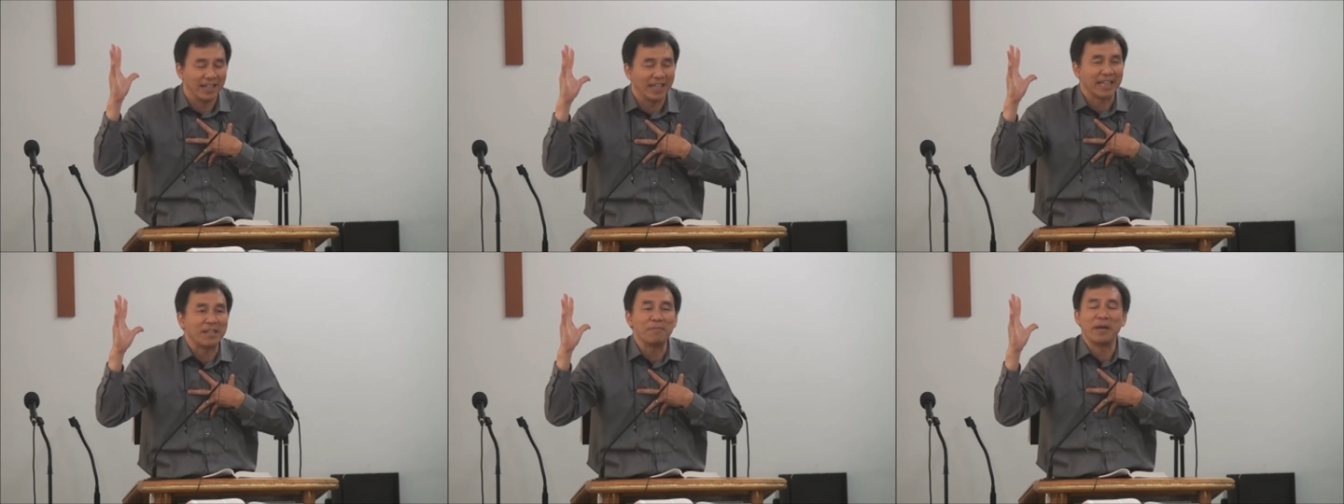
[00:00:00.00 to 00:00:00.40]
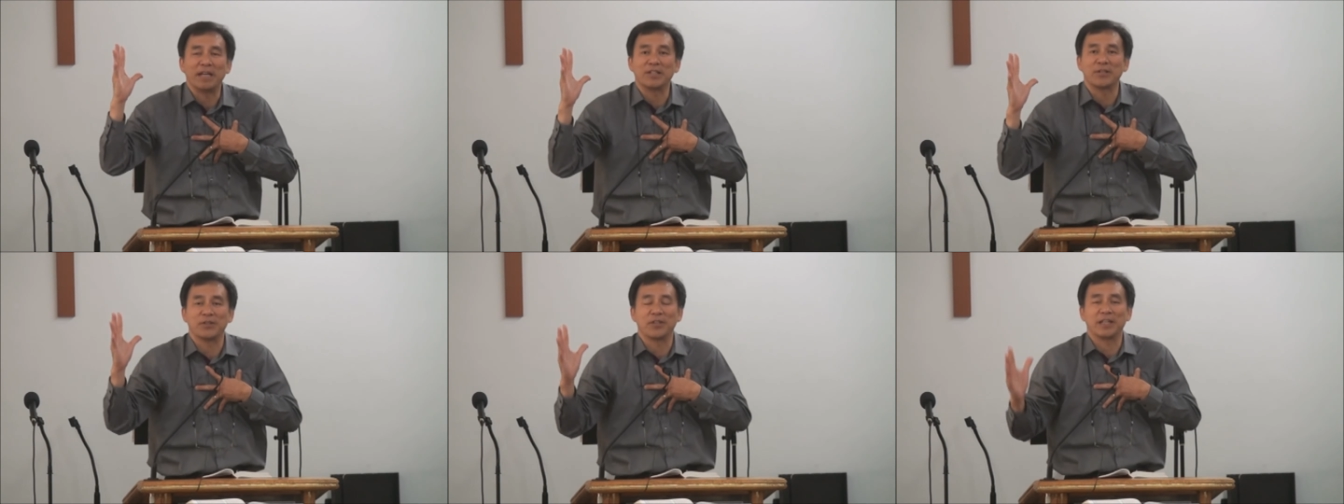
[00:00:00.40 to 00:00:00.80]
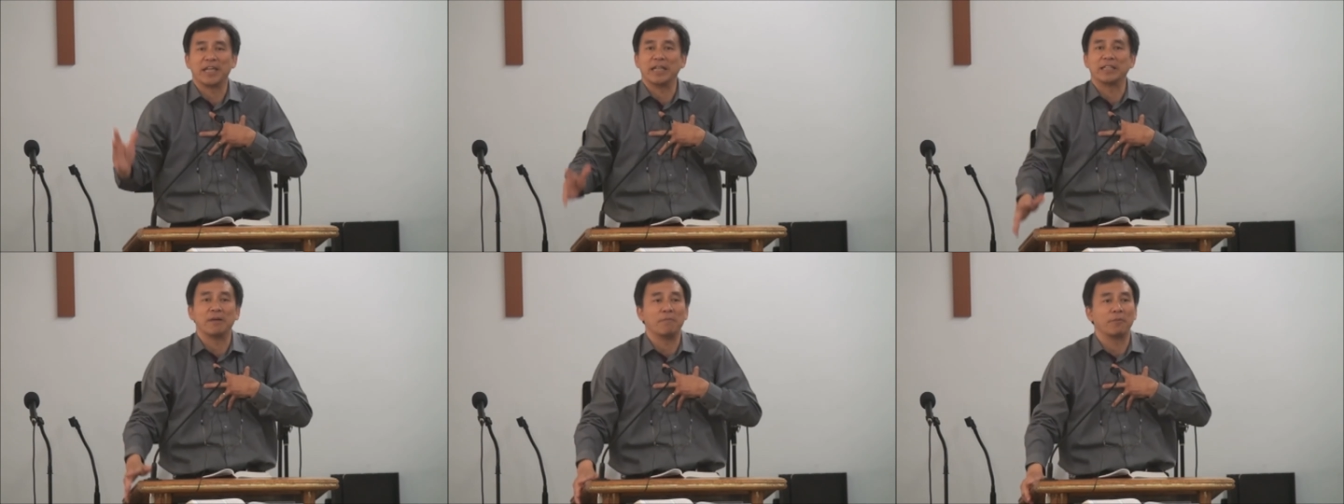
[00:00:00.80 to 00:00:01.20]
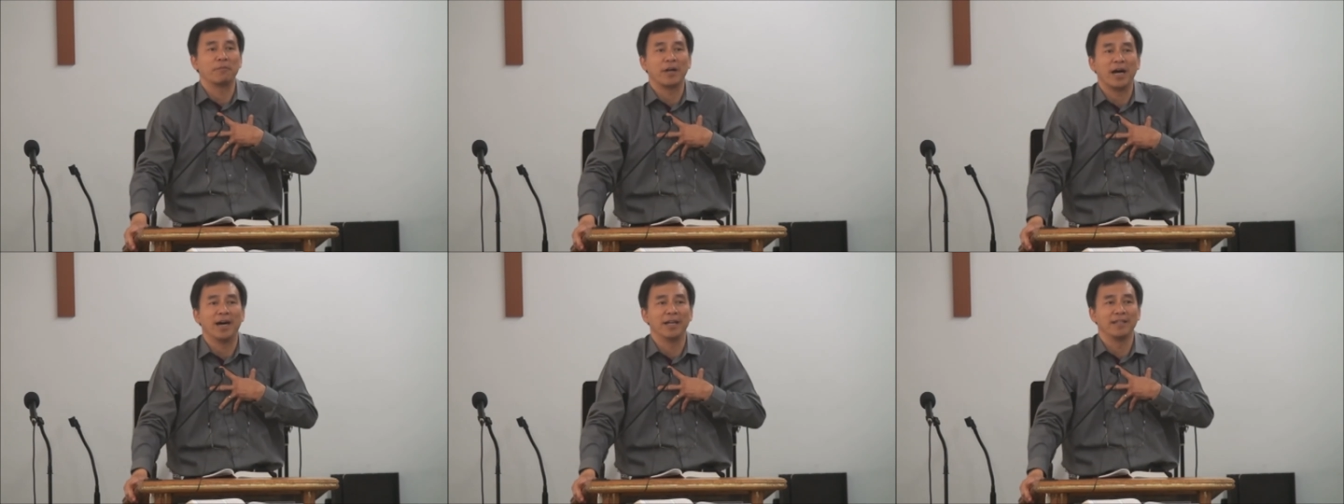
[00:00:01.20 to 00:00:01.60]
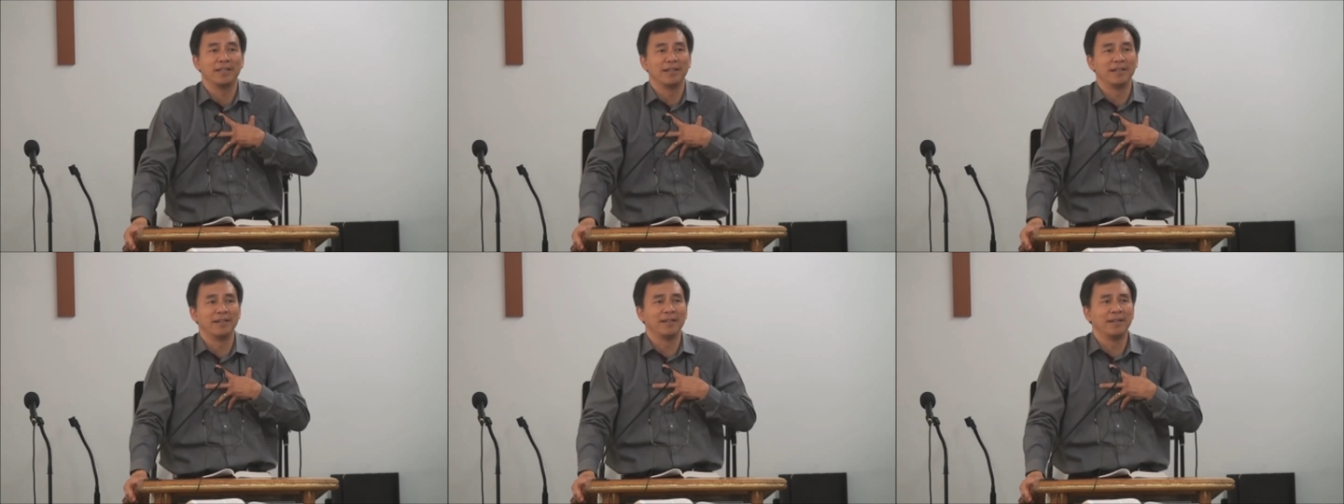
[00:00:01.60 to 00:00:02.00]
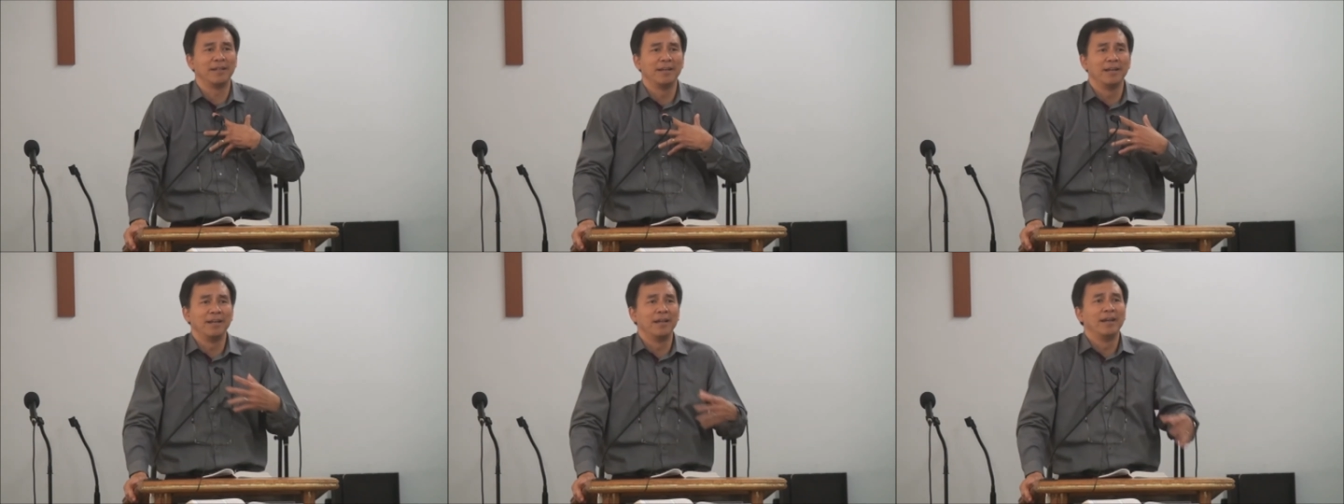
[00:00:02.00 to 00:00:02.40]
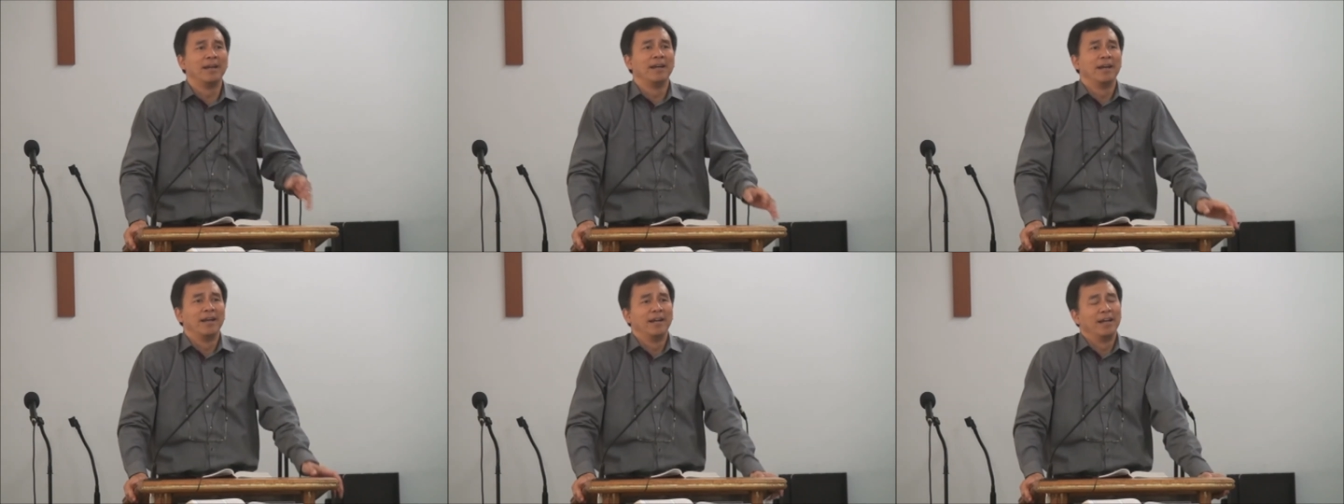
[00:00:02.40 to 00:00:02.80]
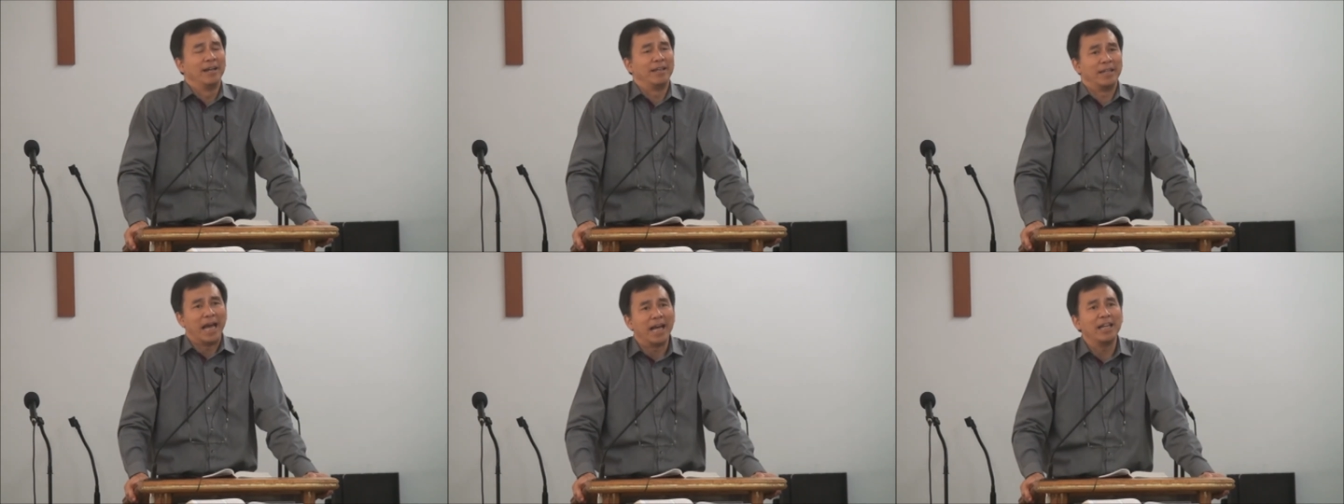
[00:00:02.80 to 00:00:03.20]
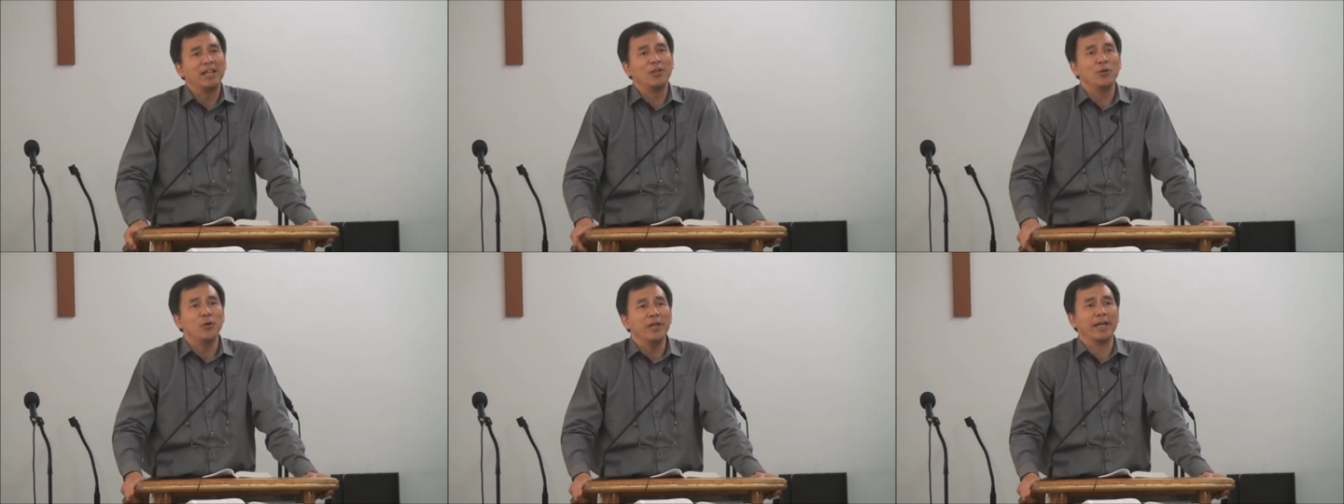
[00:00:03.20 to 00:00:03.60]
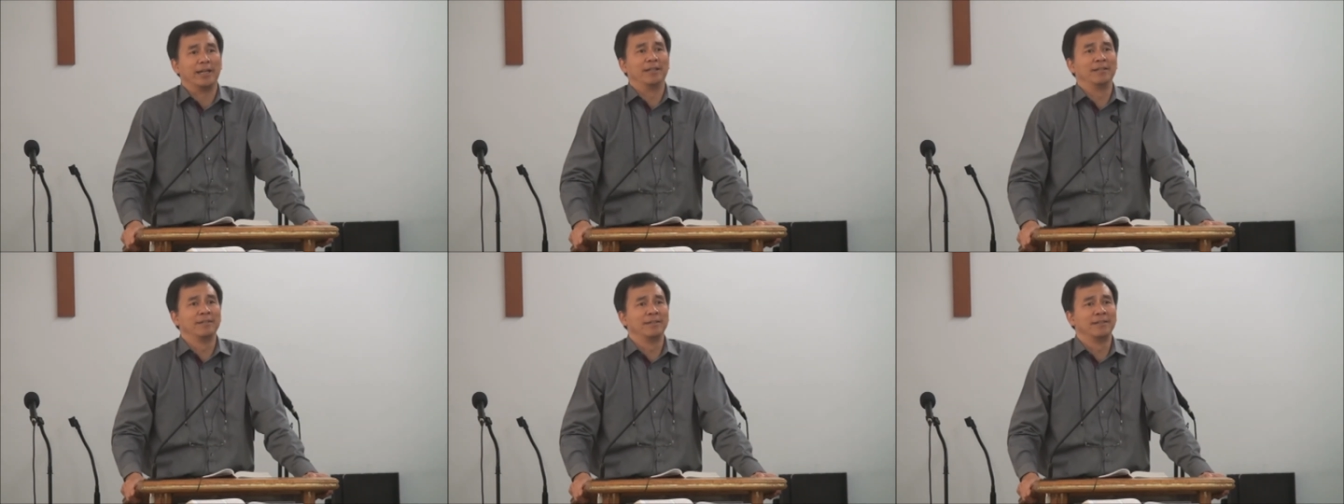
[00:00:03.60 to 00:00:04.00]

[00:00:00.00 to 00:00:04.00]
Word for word: Let him enter the kingdom of God. And hallelujah.